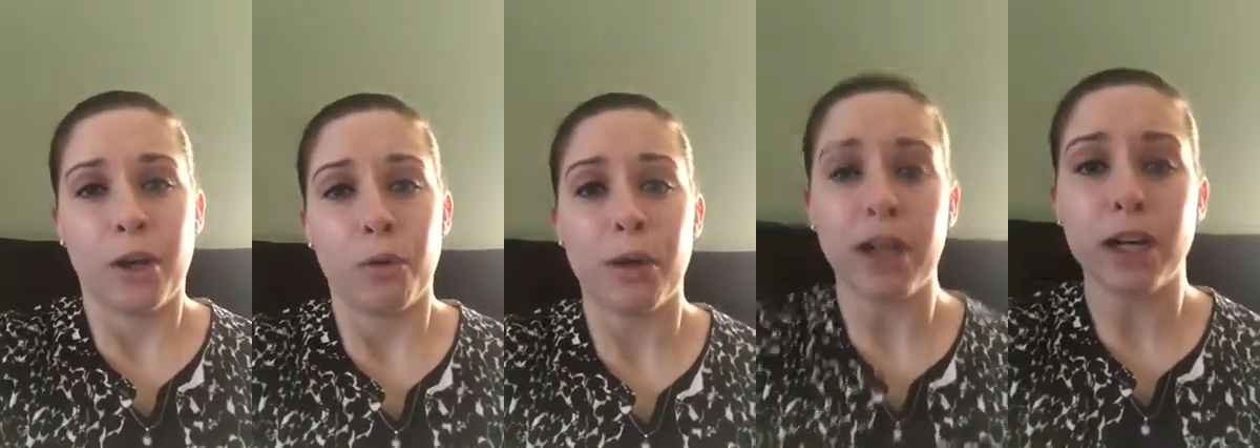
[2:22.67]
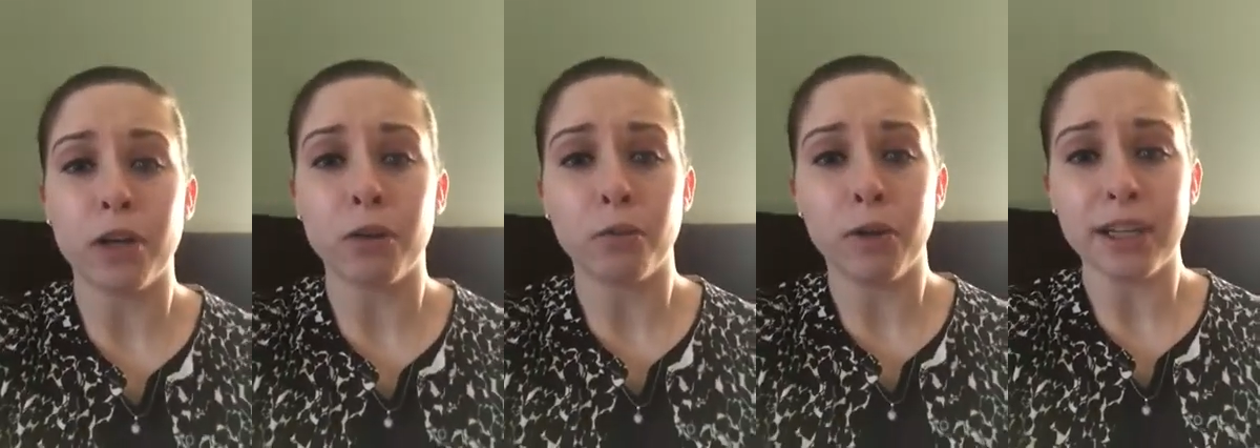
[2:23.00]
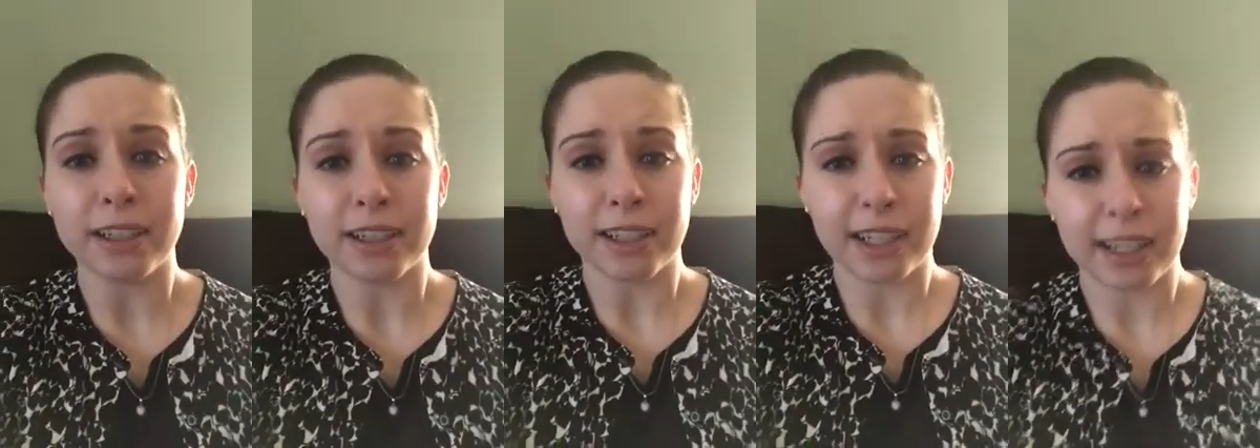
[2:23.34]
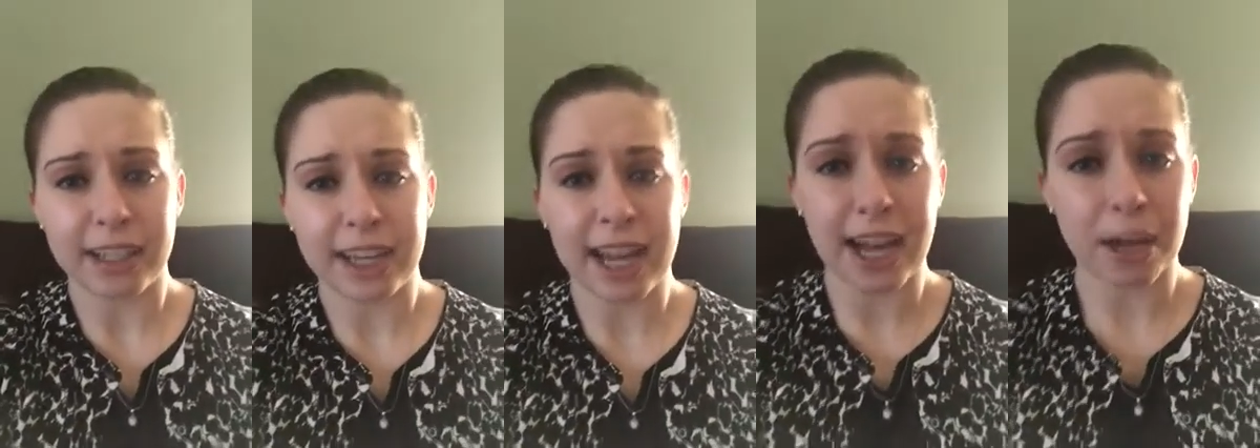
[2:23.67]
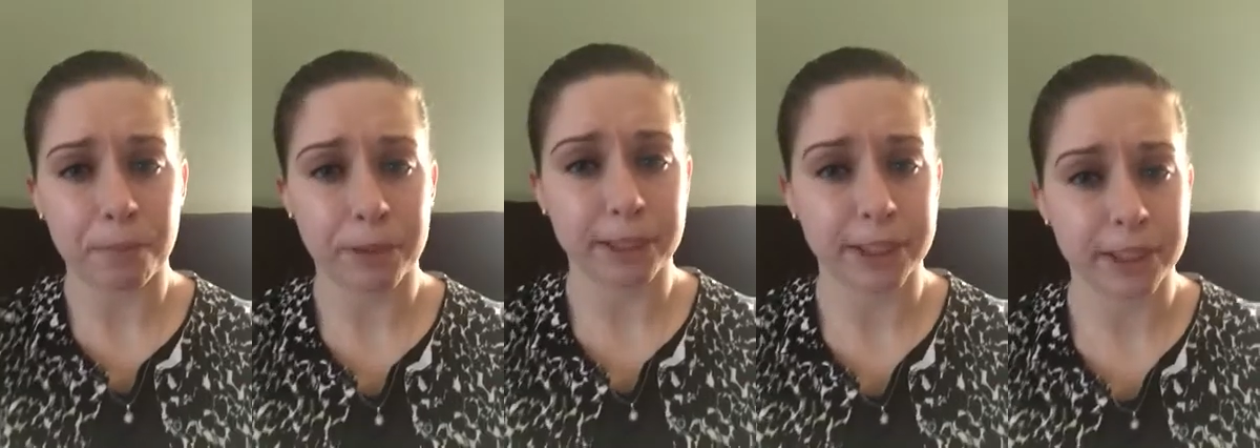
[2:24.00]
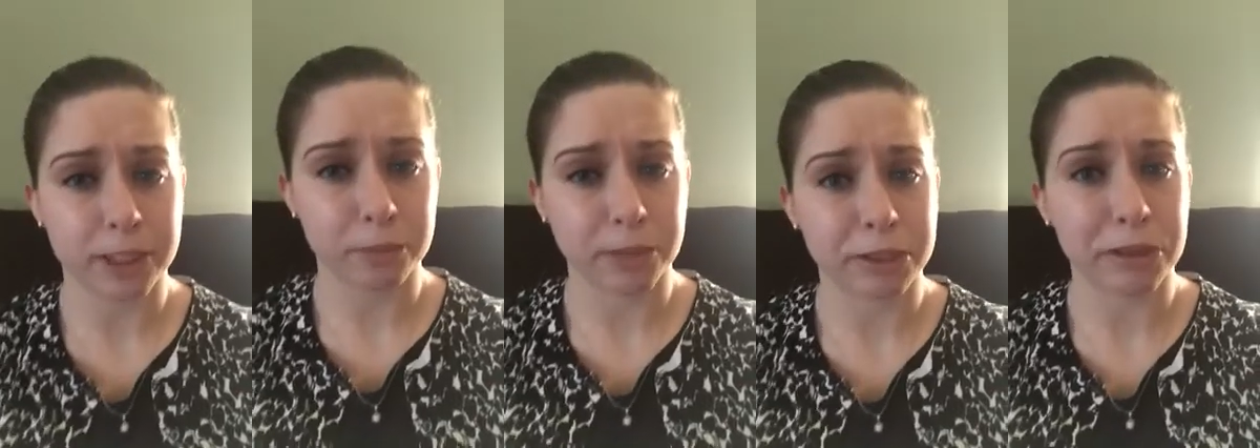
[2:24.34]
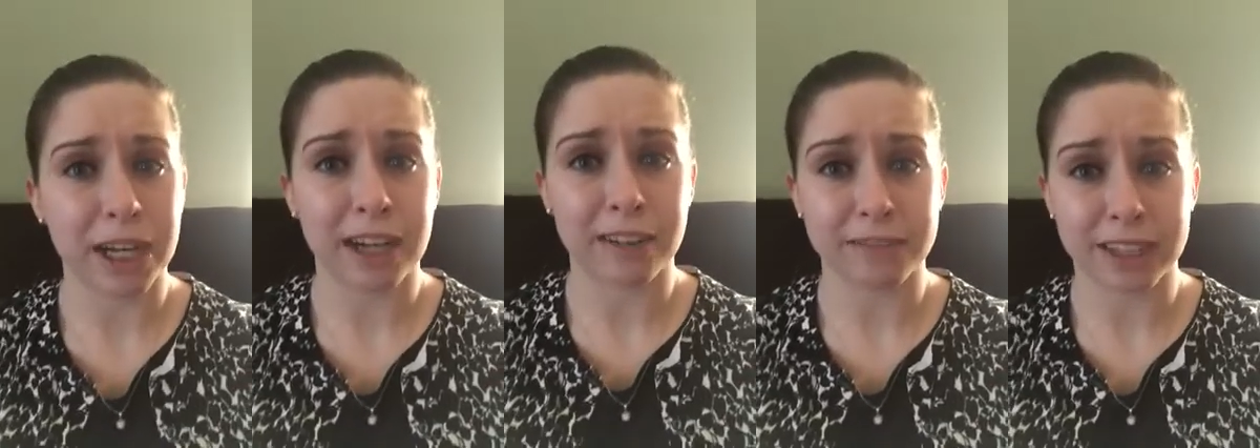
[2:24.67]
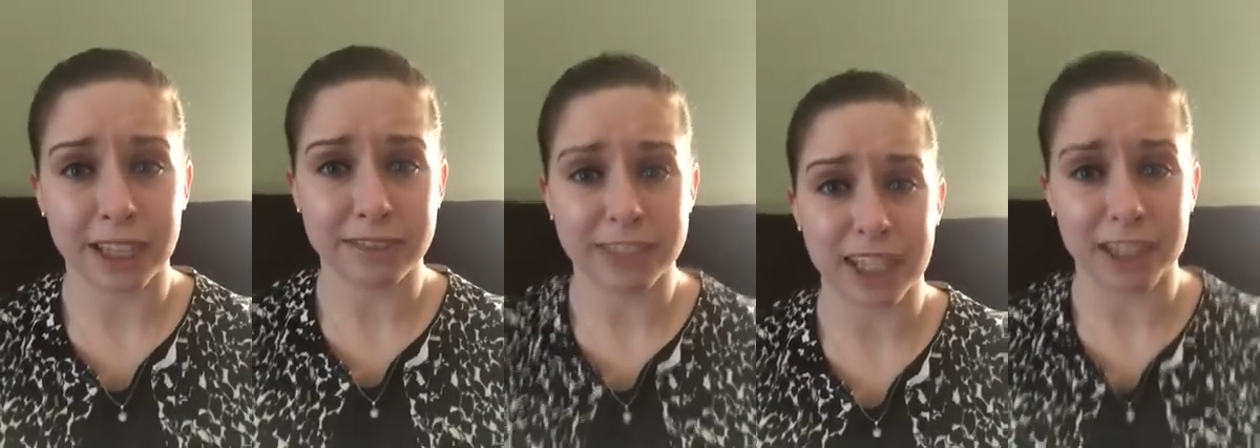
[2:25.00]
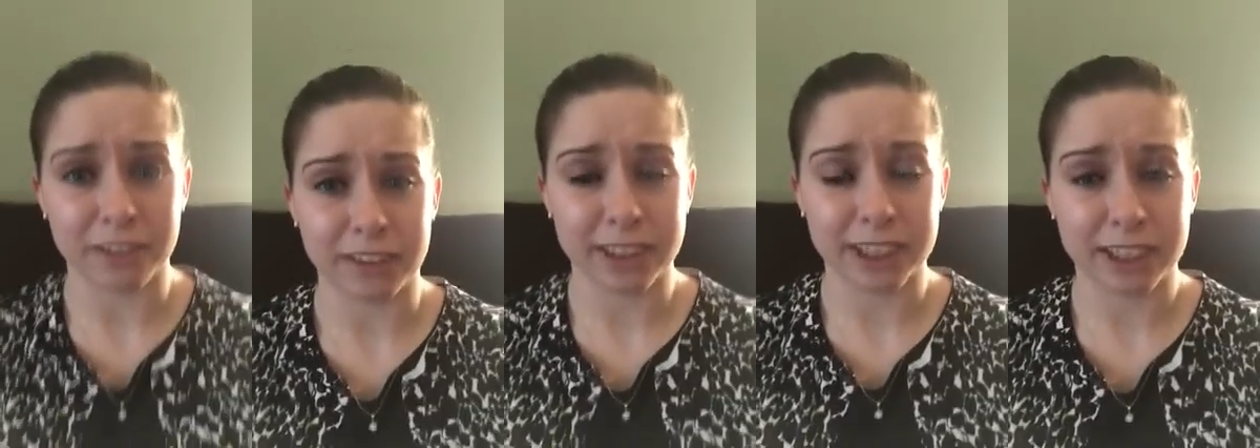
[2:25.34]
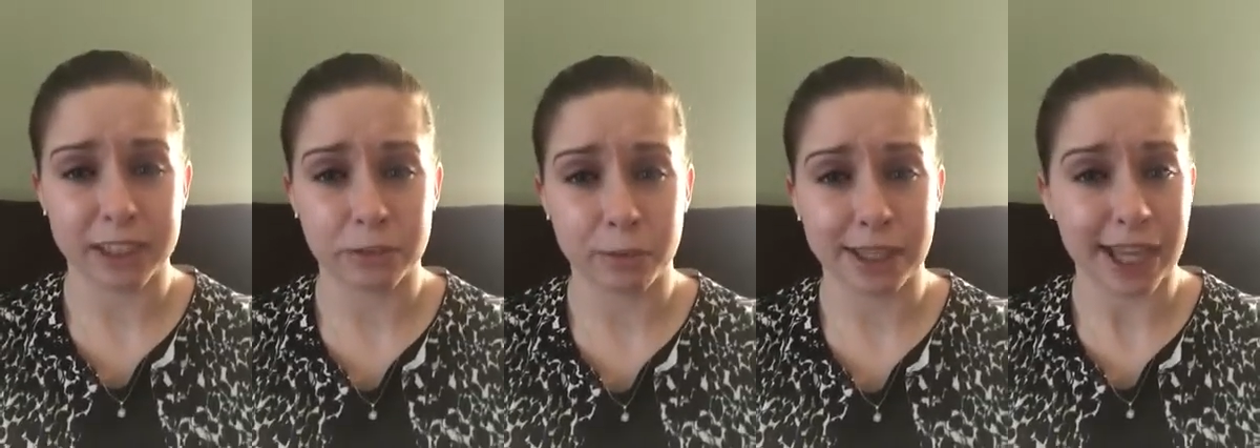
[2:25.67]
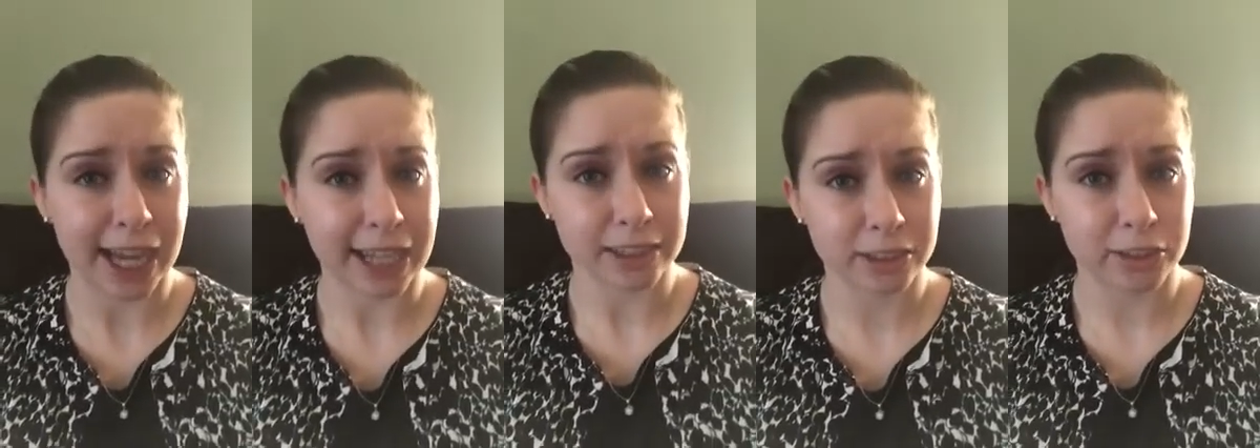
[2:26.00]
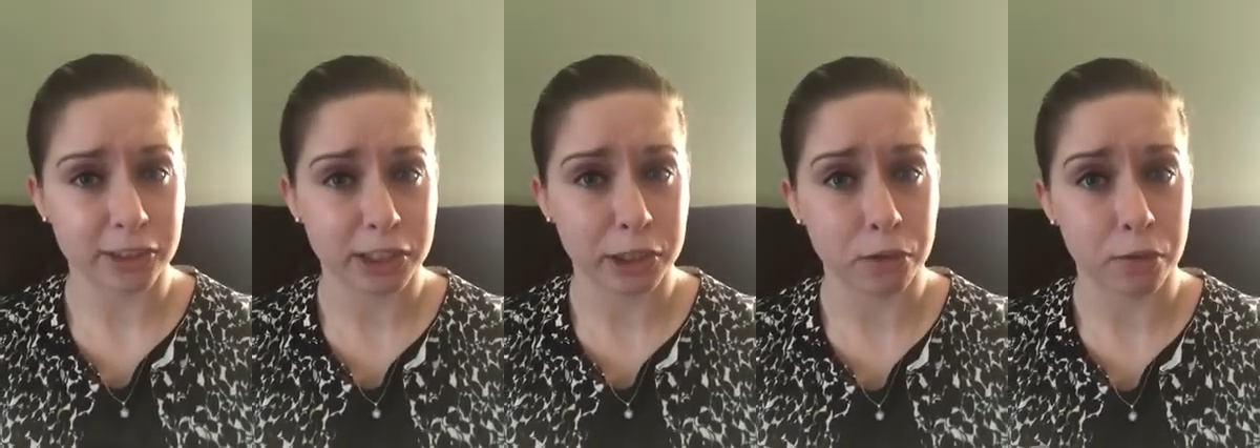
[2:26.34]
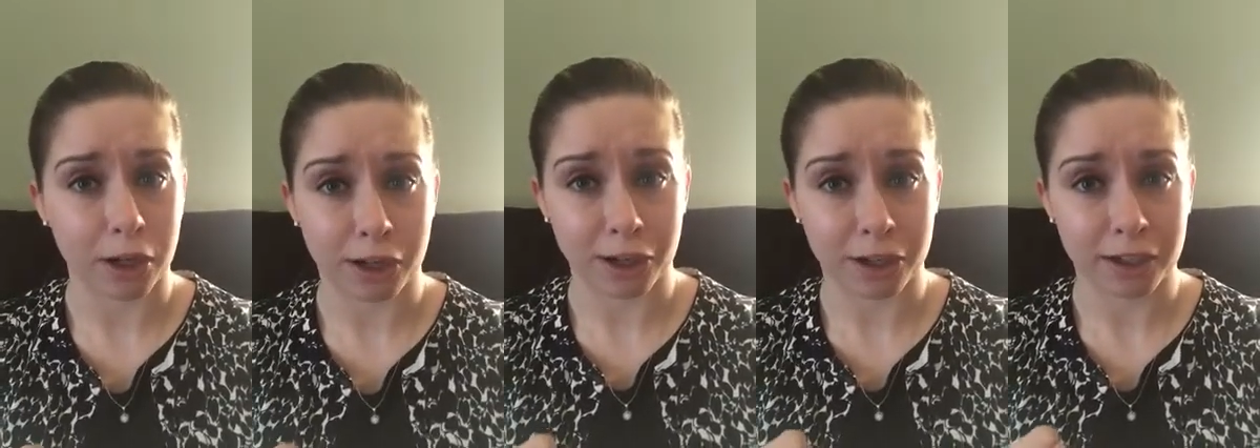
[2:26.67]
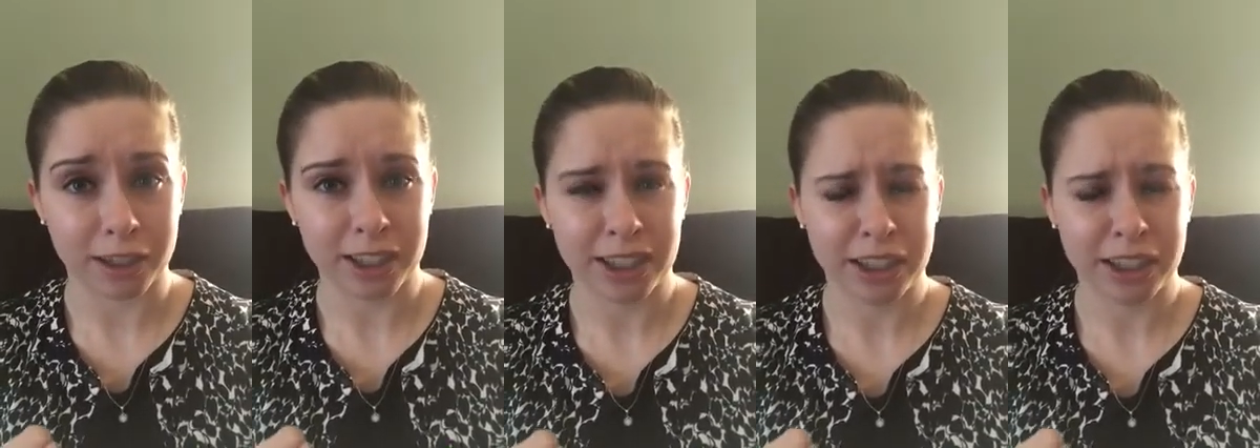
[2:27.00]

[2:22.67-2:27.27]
Well, what happens when you have live television with actors who are